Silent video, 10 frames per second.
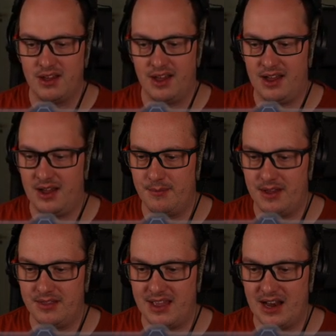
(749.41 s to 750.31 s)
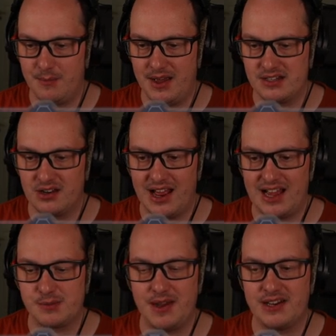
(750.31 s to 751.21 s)
Um, and the elemental
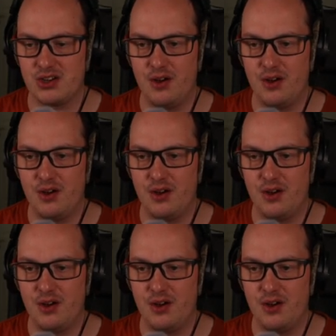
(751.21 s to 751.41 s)
aspect